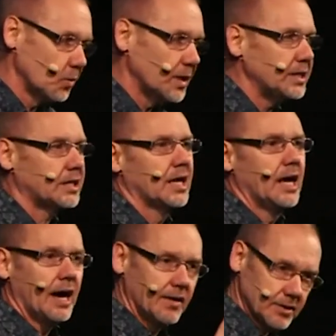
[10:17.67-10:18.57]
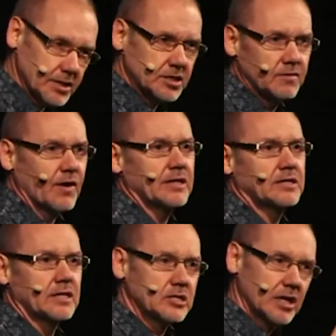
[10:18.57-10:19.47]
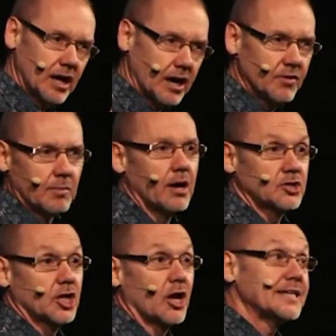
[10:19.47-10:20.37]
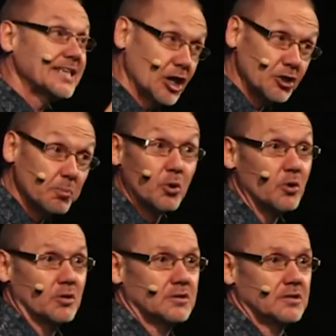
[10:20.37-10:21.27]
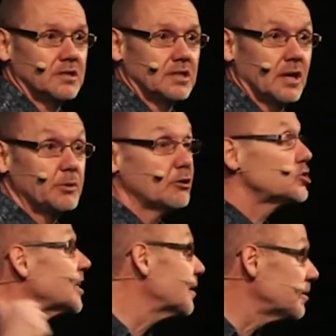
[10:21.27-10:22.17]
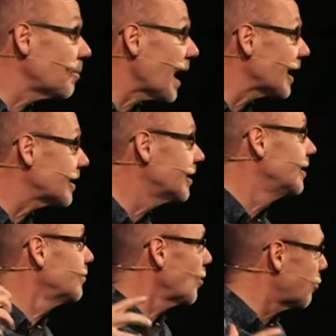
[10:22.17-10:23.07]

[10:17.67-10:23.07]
the weak and the disadvantaged and the marginalized and the poor? And we don't stick them at the back, but